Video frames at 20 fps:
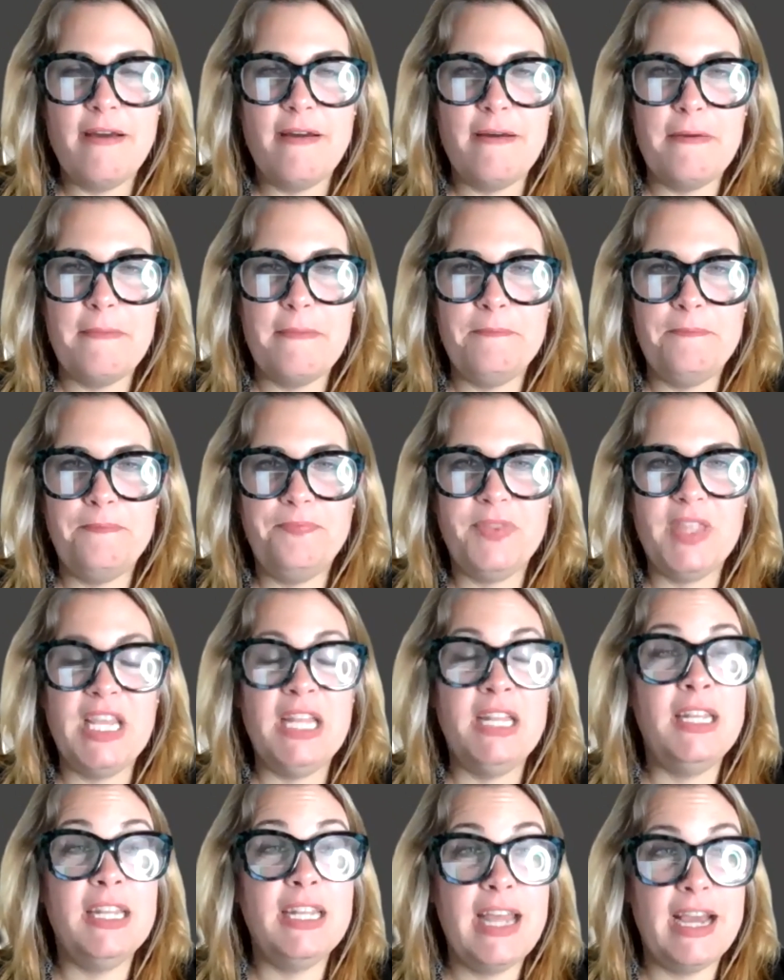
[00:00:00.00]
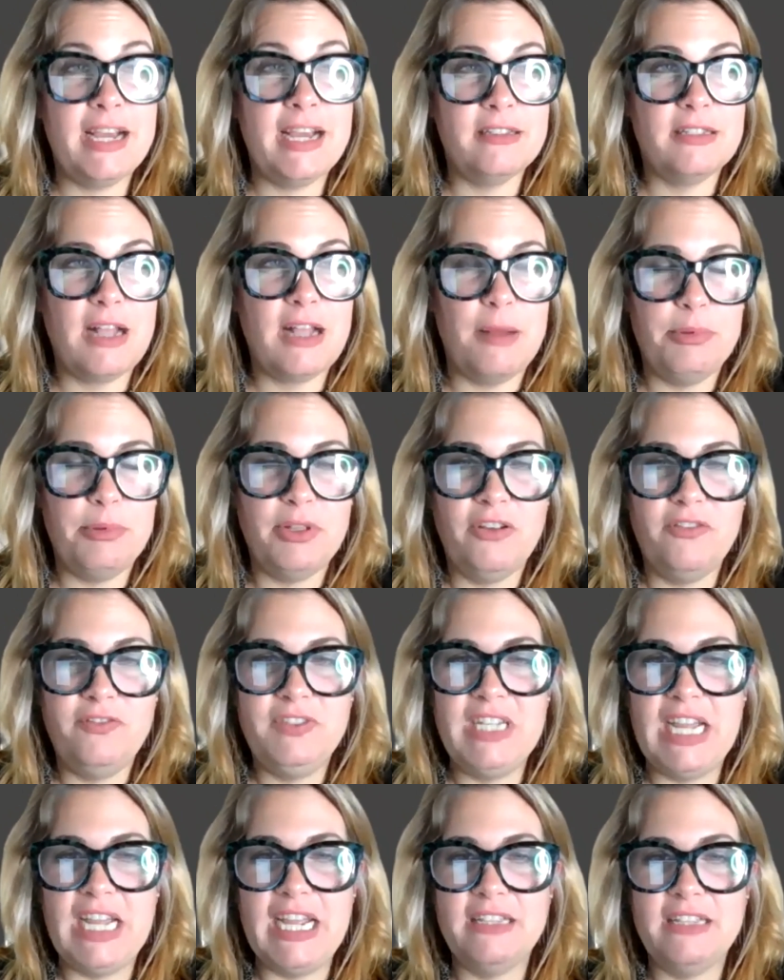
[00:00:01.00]
um, in the next couple
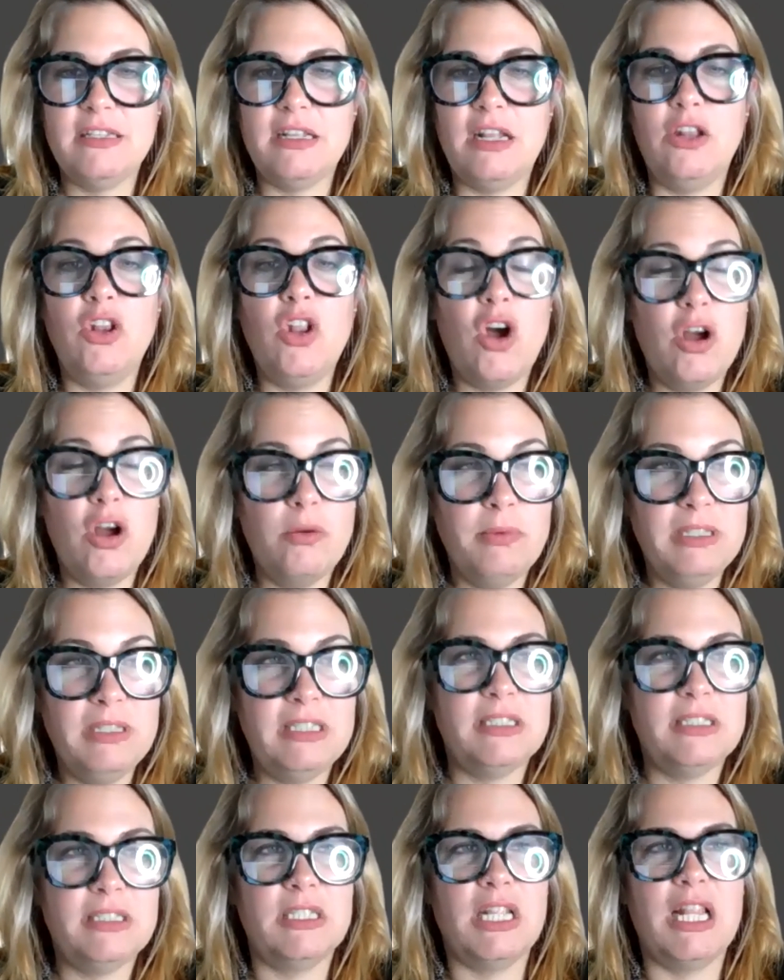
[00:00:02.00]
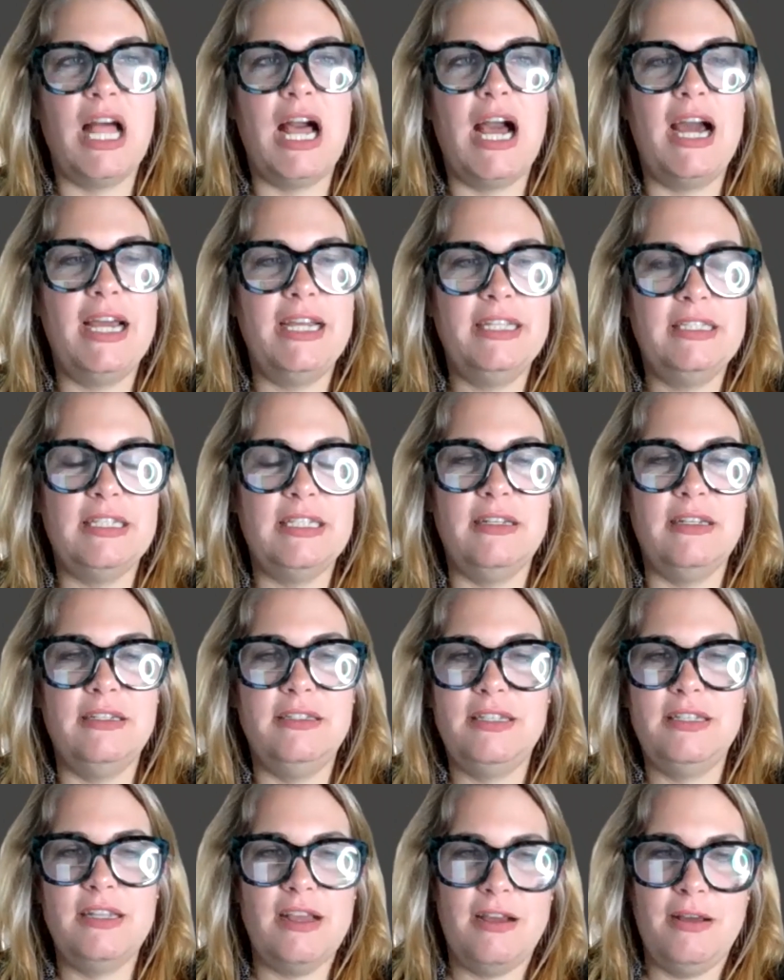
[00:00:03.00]
of days, along with the slides
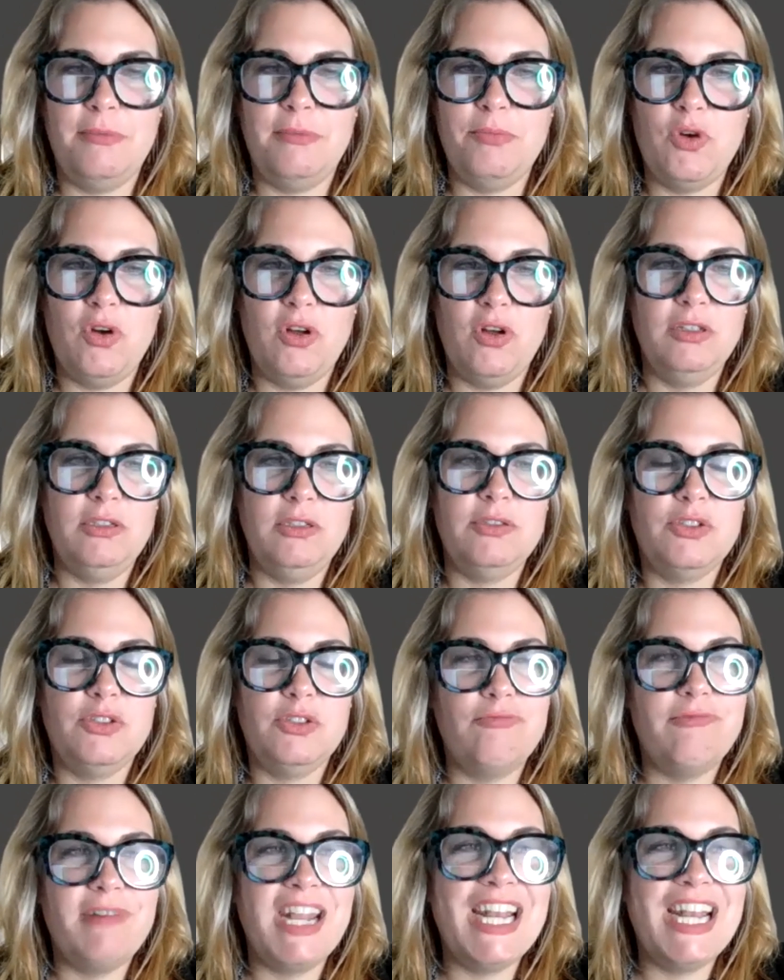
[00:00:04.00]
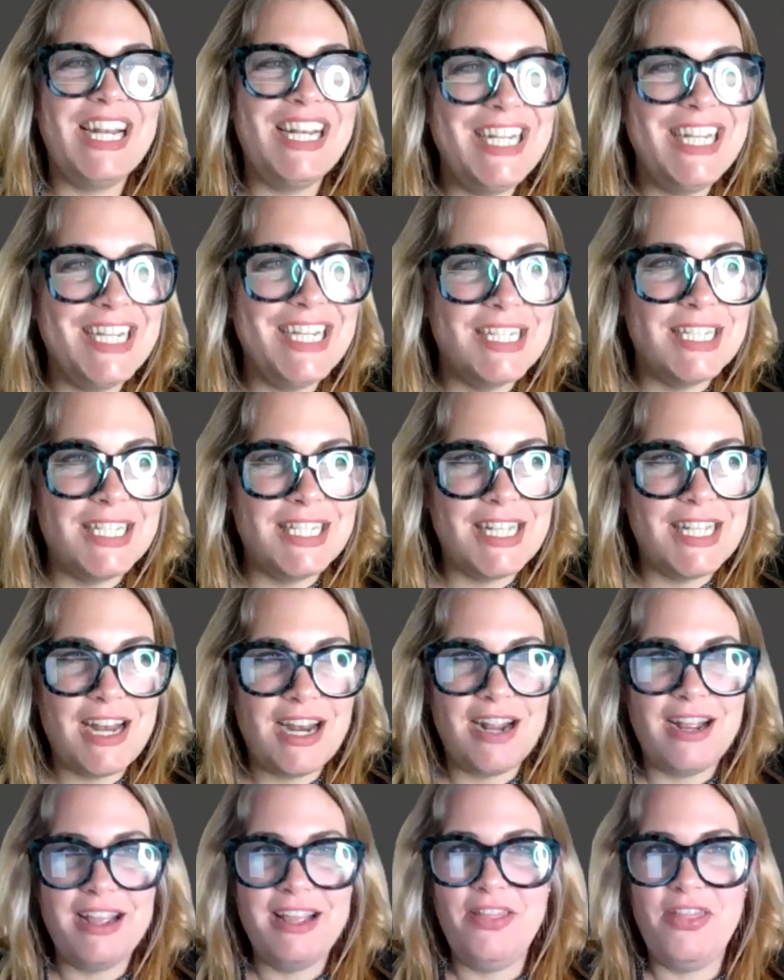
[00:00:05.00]
and um, all those great links
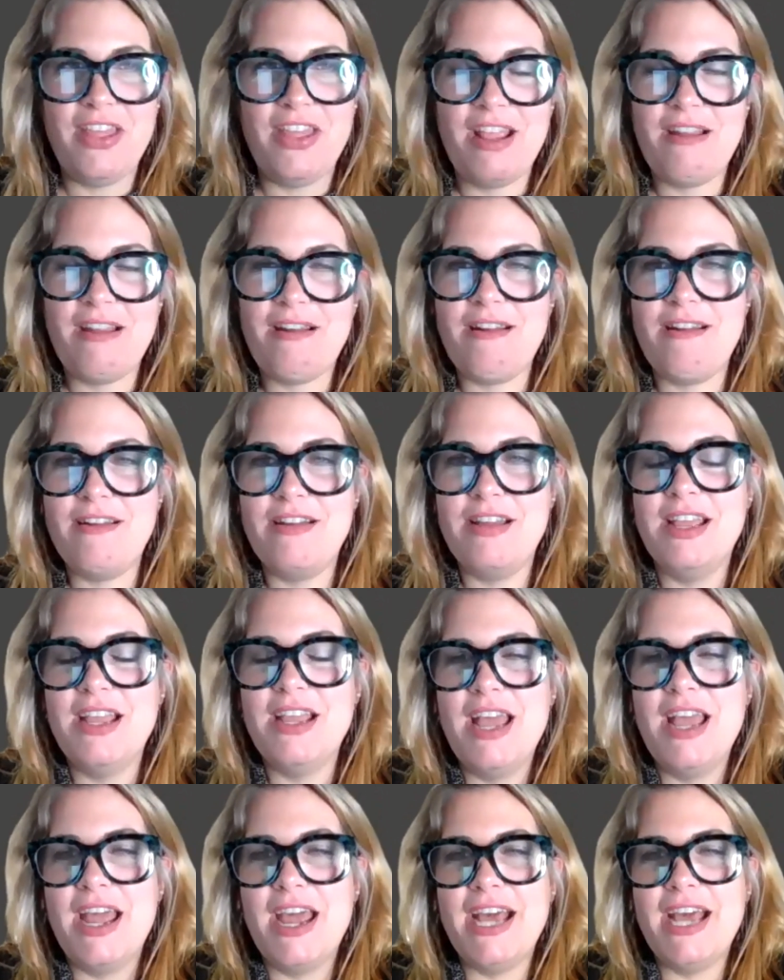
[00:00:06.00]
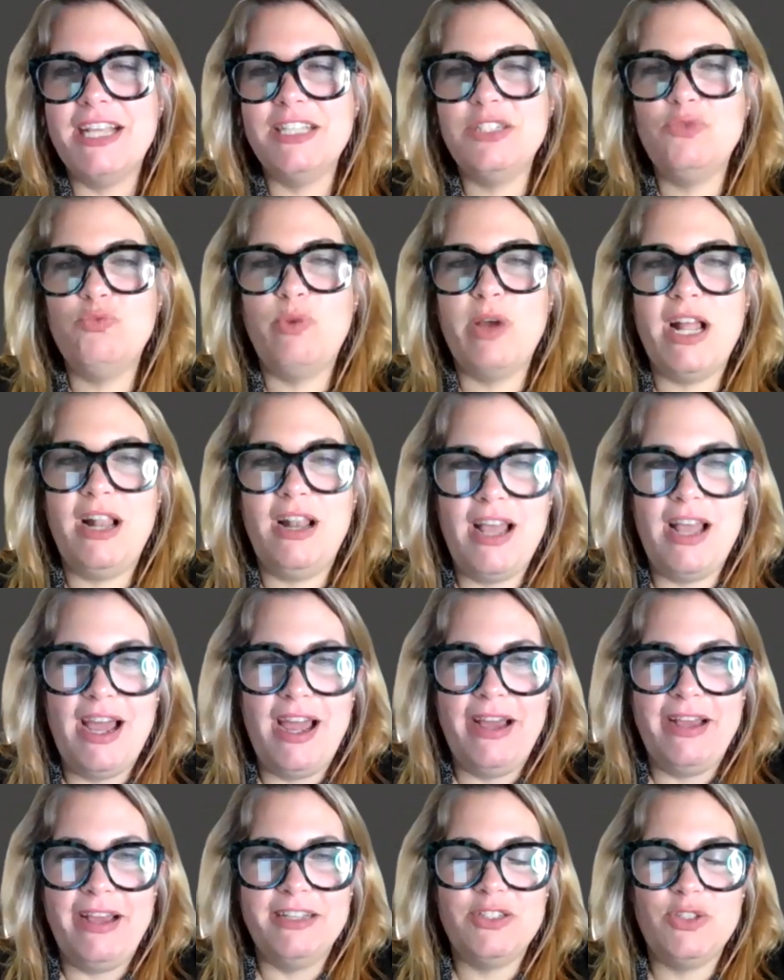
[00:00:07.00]
that are in there as well
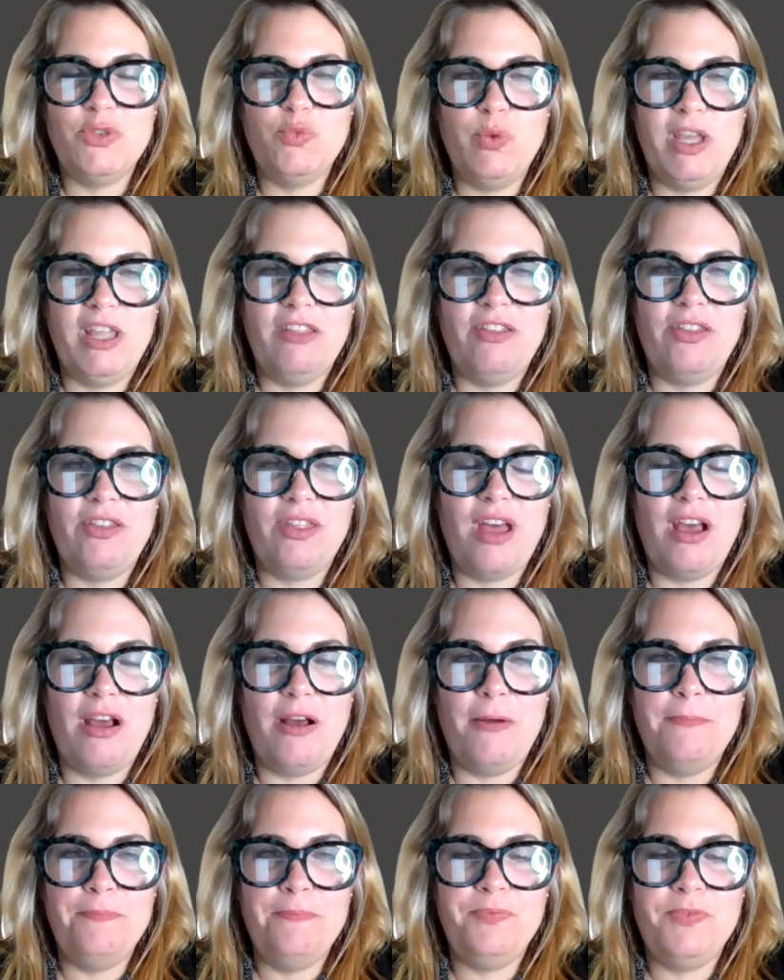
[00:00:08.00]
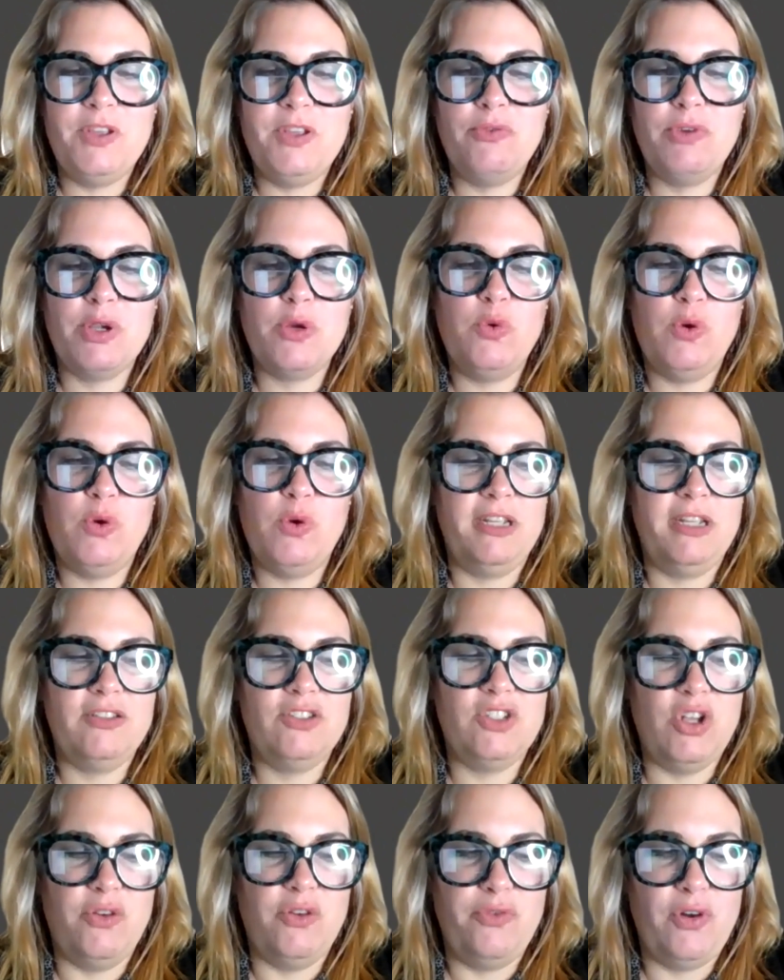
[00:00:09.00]
as with um, the
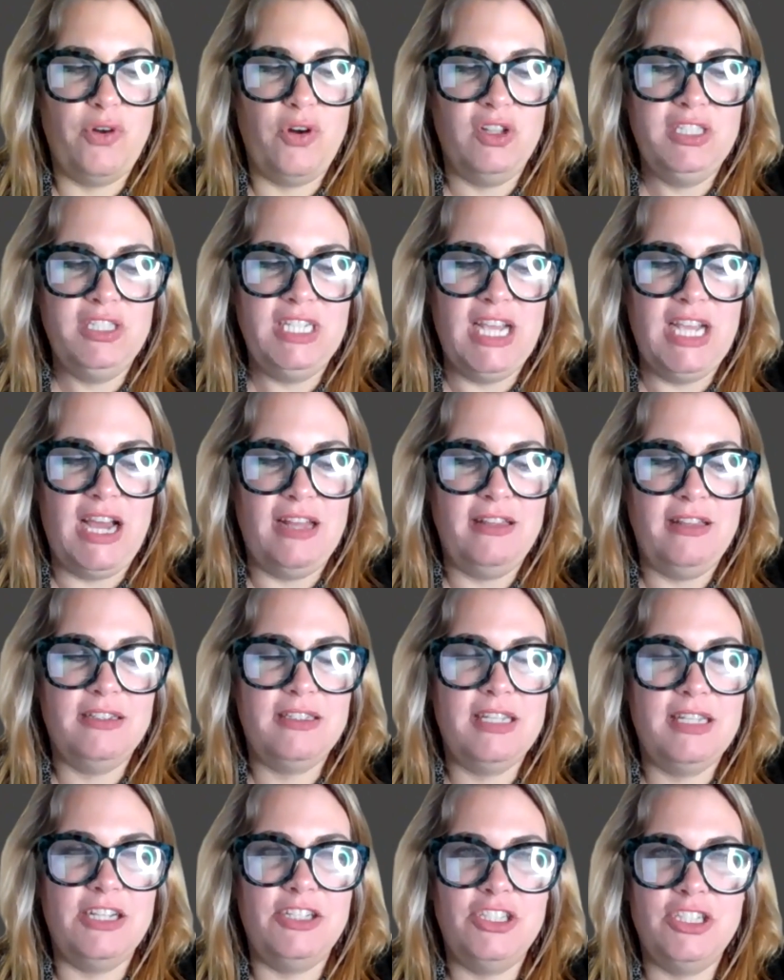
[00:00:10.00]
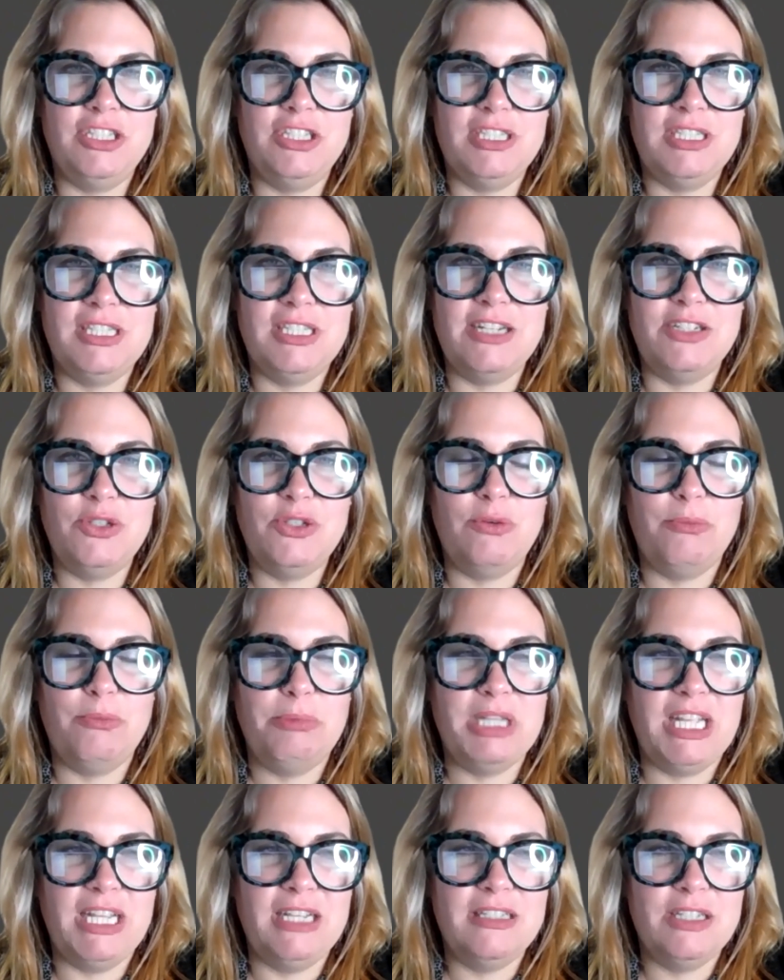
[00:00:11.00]
recordings of all the other sessions that
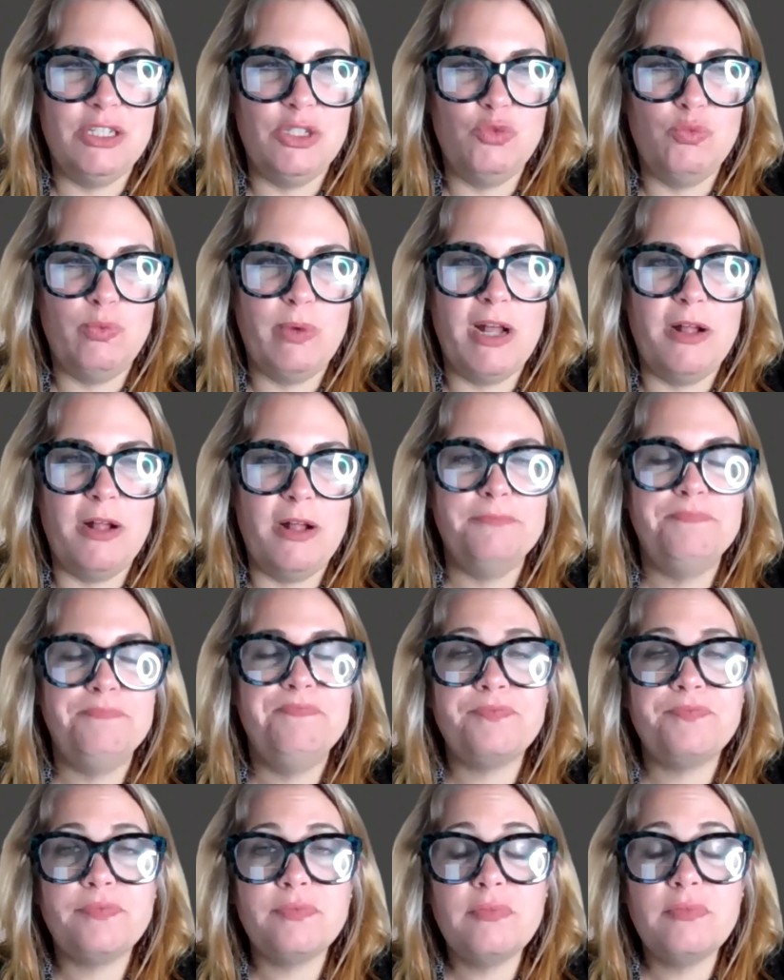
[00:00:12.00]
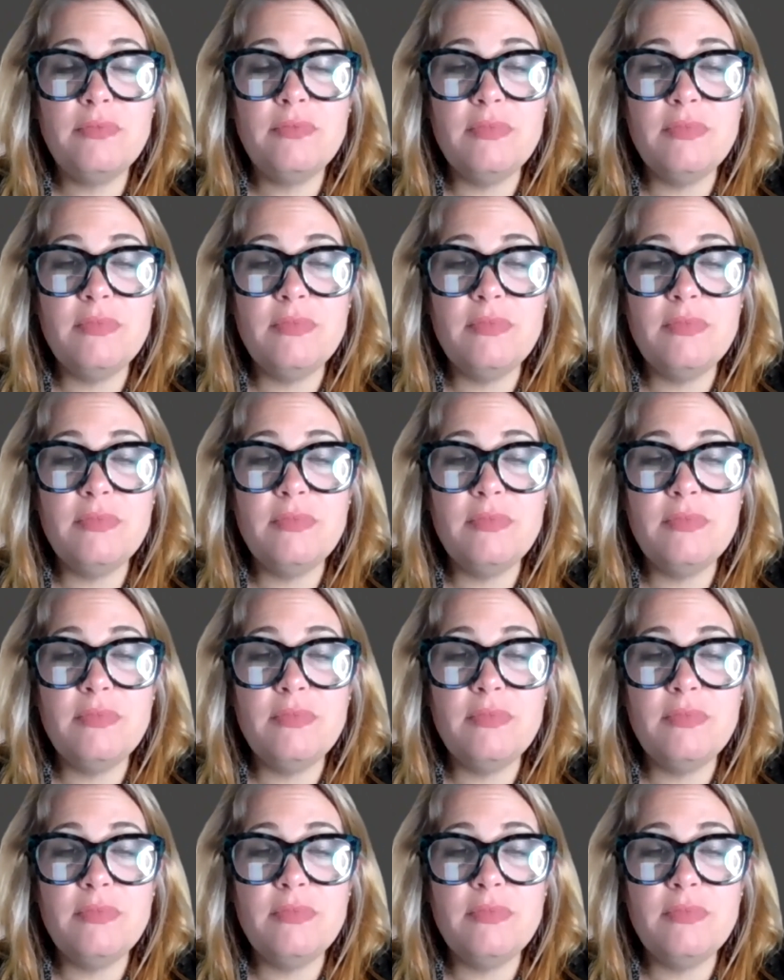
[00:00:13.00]
took place as well.